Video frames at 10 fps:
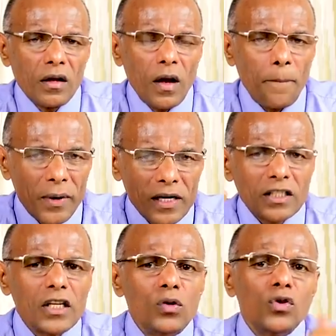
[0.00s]
A
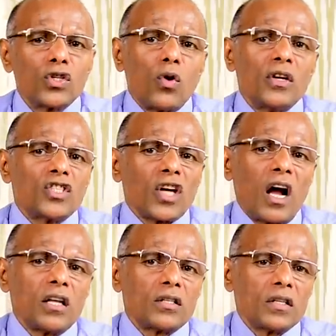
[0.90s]
person who is already
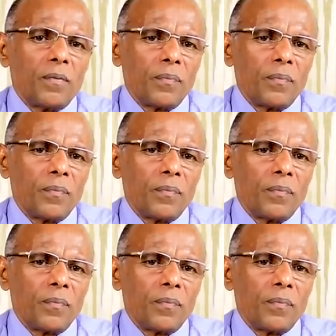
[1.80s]
charged